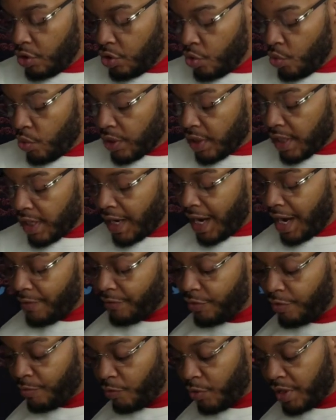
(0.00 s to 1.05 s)
you want to
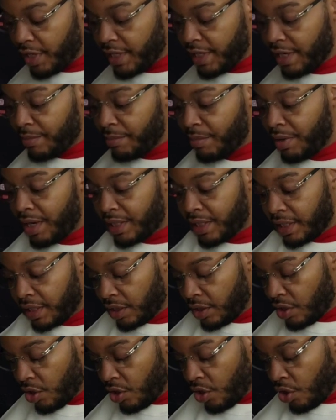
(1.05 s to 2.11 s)
cop from We Get
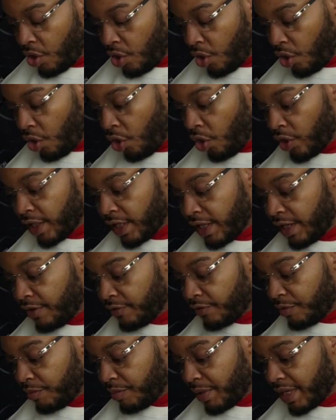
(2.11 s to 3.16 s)
Money. All the
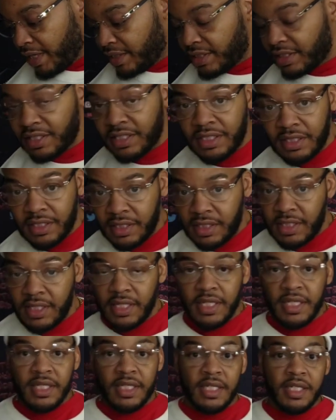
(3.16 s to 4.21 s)
information
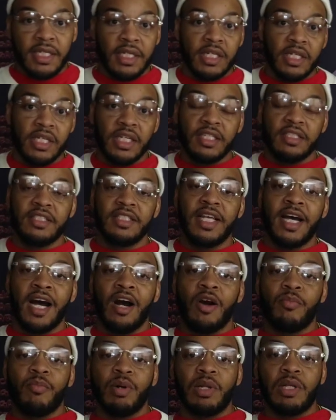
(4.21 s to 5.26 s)
is
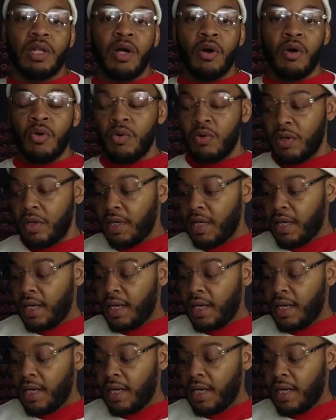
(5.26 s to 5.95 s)
down below.